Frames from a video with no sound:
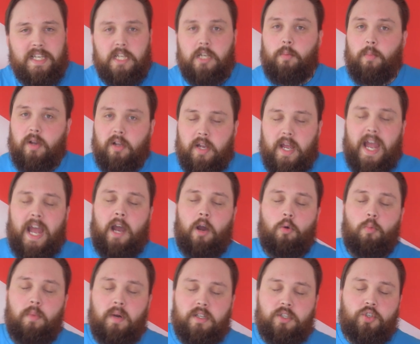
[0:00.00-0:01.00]
no matter how
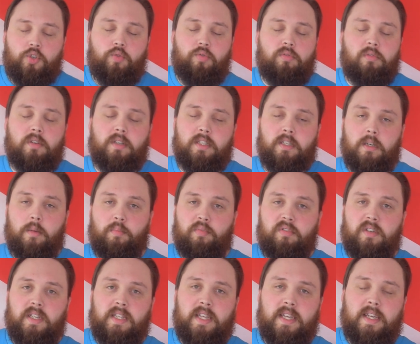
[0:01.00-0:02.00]
much you're sort of
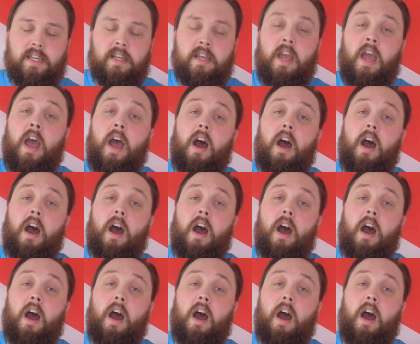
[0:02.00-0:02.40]
breathing,